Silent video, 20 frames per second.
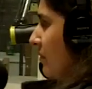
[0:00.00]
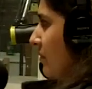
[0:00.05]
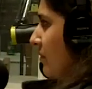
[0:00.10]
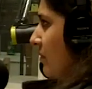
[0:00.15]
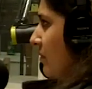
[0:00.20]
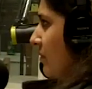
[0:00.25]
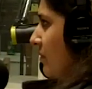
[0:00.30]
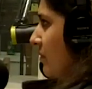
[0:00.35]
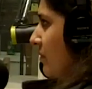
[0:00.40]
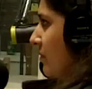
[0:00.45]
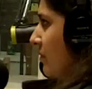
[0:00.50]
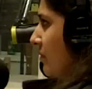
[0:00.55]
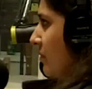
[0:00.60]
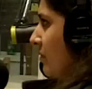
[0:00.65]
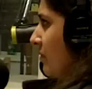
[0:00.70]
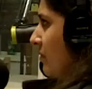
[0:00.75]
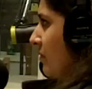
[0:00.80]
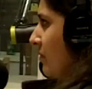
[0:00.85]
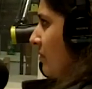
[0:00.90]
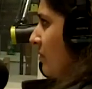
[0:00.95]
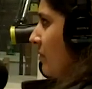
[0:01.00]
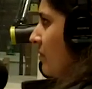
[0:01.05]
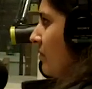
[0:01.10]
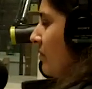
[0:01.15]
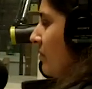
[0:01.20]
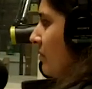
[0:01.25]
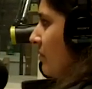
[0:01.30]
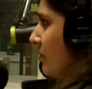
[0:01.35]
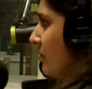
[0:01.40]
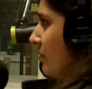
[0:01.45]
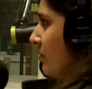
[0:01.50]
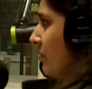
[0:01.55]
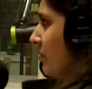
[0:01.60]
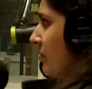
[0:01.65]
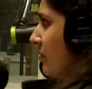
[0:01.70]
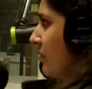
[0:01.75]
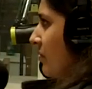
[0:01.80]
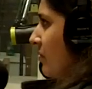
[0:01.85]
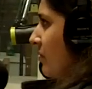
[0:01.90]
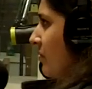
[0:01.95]

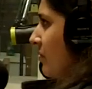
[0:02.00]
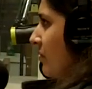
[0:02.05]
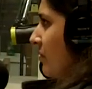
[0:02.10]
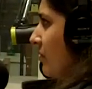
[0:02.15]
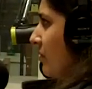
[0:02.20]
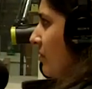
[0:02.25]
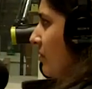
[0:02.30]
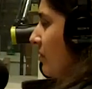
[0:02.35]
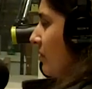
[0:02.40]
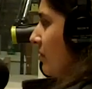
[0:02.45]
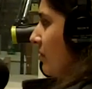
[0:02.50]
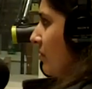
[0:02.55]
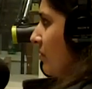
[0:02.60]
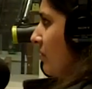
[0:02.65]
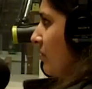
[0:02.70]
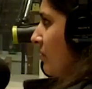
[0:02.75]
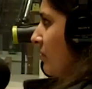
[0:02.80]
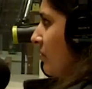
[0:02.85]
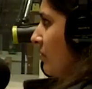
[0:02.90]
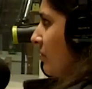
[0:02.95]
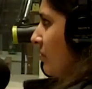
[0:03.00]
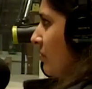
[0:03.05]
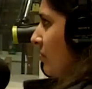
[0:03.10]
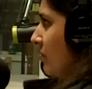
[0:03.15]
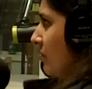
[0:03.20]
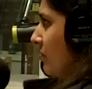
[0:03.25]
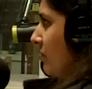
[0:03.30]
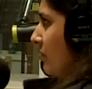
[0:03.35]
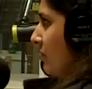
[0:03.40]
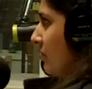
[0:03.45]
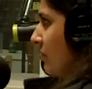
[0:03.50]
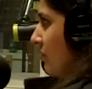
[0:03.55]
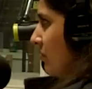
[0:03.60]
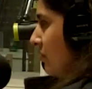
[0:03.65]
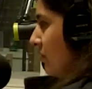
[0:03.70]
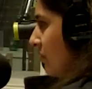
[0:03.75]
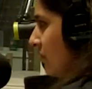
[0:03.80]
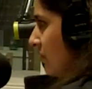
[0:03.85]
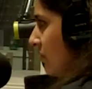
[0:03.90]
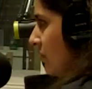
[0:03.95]

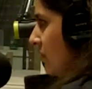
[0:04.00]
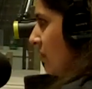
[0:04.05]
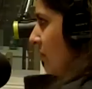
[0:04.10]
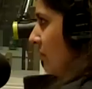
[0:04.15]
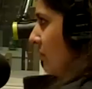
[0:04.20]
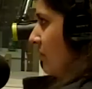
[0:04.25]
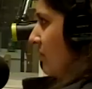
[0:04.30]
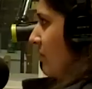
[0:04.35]
No words are spoken by the person on screen.